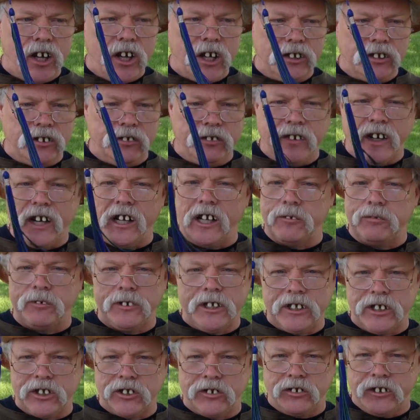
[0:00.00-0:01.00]
developed
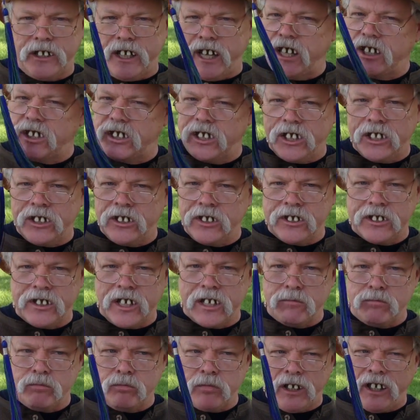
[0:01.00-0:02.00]
as traditions
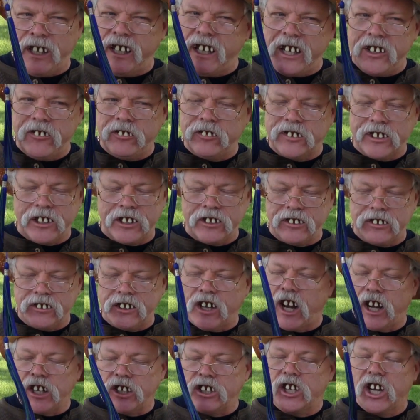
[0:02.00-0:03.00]
and beliefs and
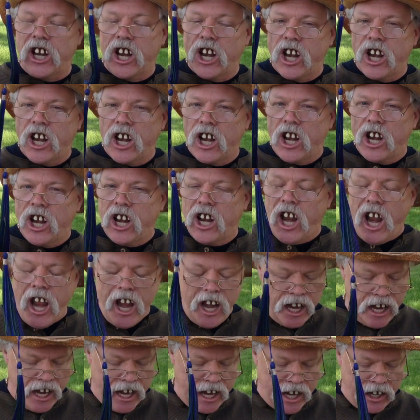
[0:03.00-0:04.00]
such.
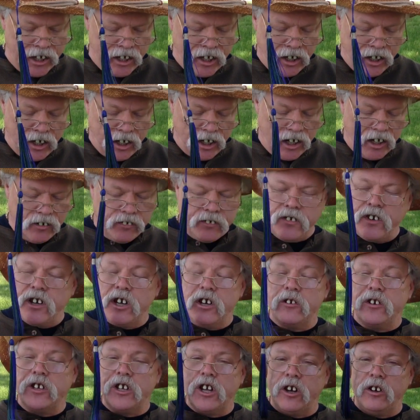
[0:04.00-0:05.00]
And a
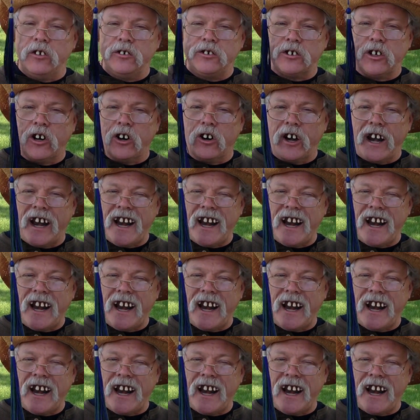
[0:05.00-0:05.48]
few of those are